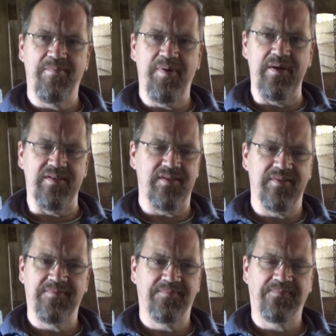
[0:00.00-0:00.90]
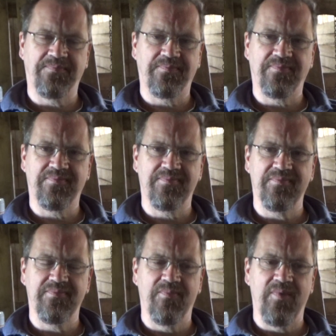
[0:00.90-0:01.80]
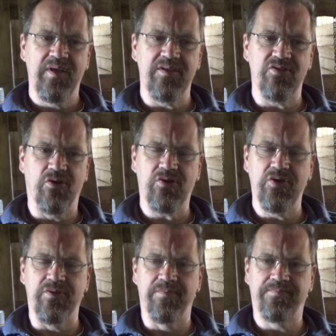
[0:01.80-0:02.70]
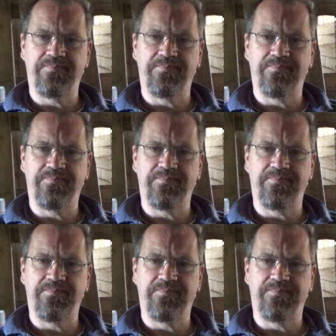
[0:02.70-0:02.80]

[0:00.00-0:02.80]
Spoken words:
bait. It's not good.